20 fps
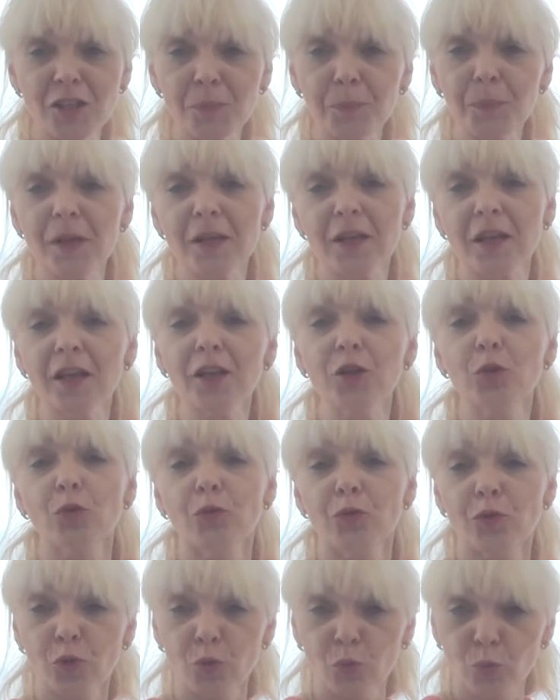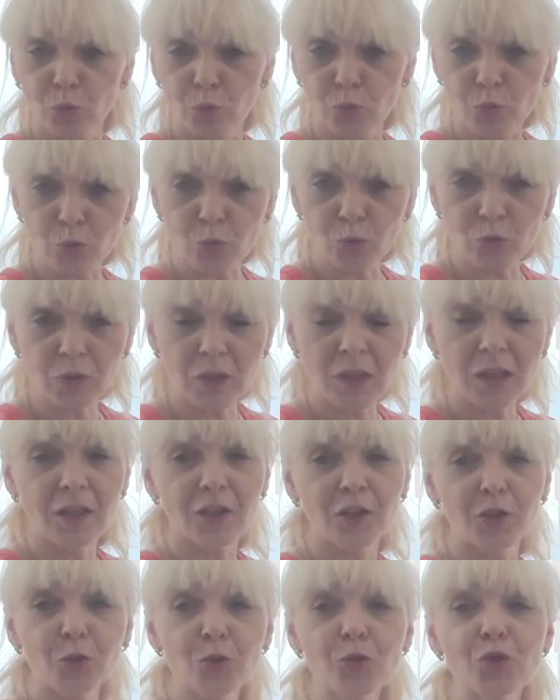we need to measure this
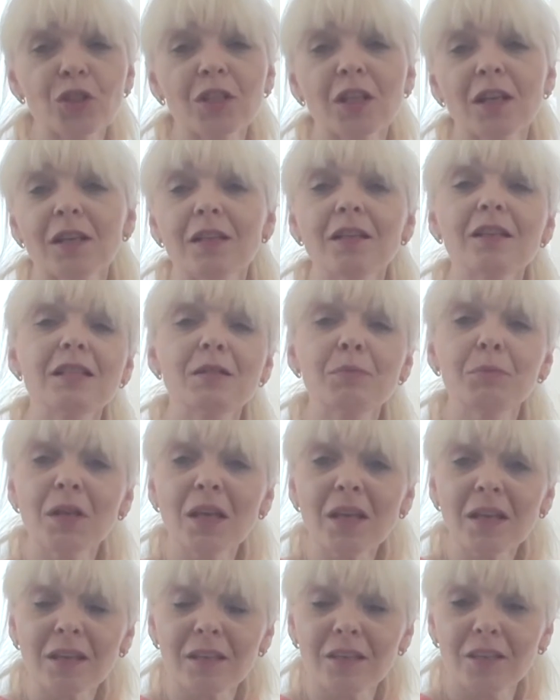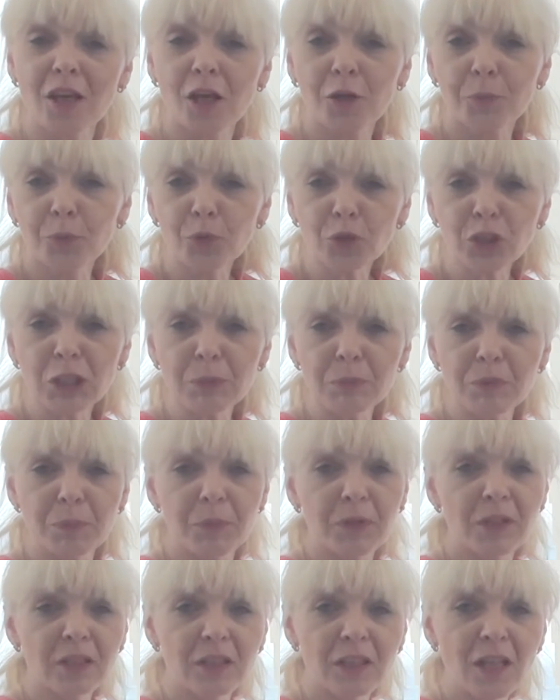figure as if it were a person
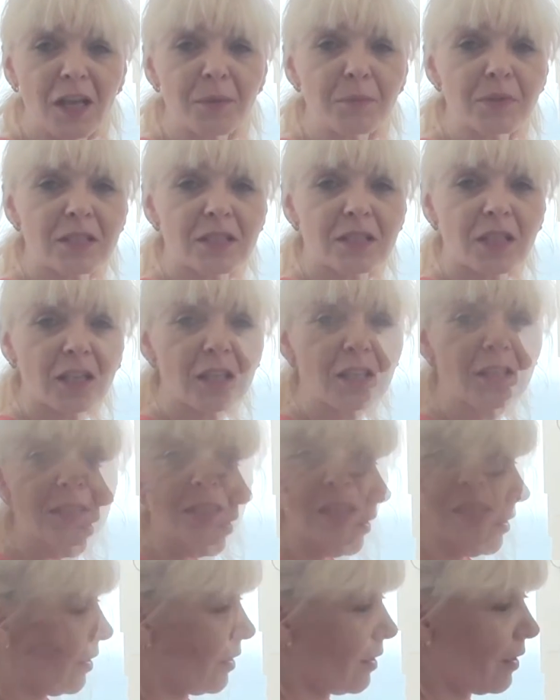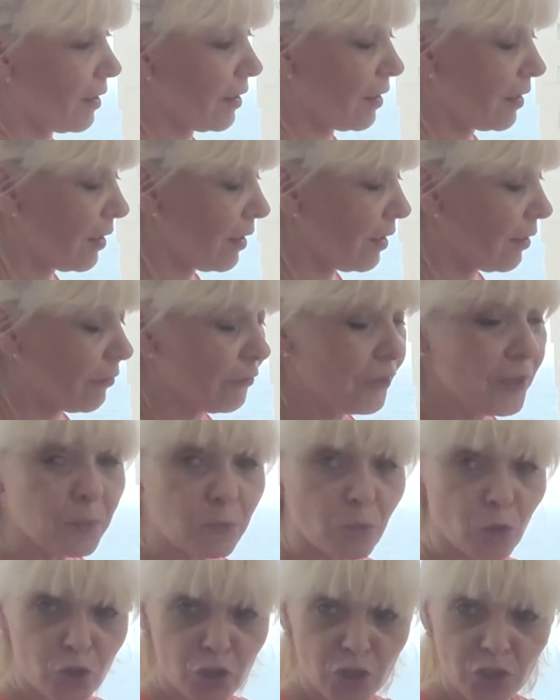standing before us. You
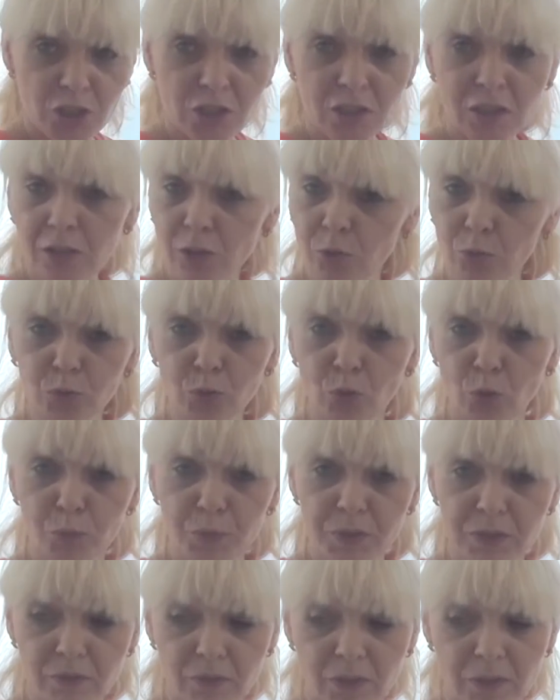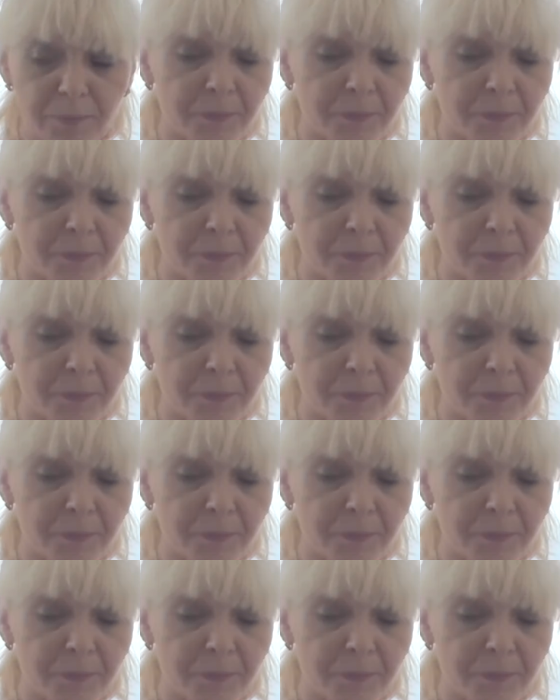can tie cords around